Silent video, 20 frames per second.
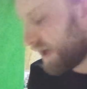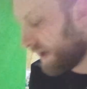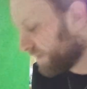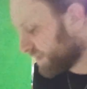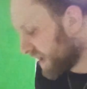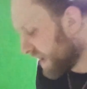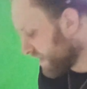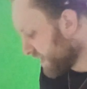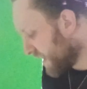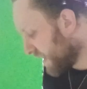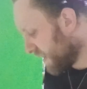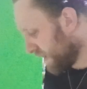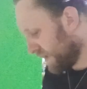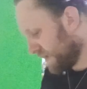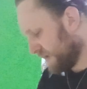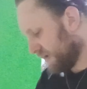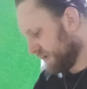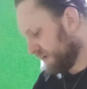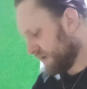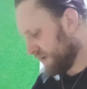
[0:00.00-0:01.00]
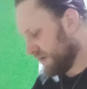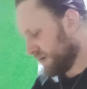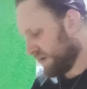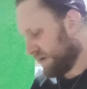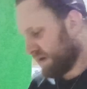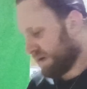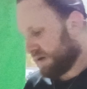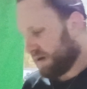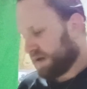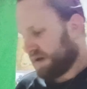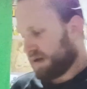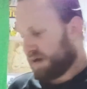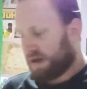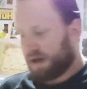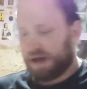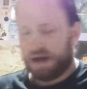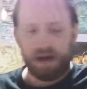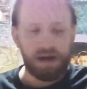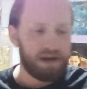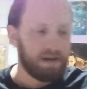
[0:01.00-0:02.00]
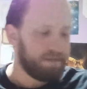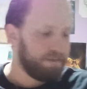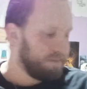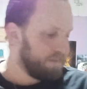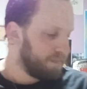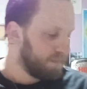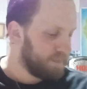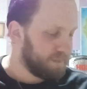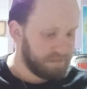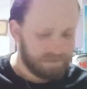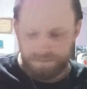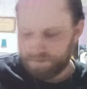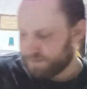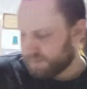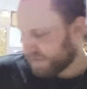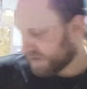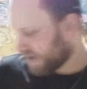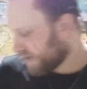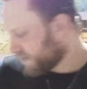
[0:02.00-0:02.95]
that there. Um, get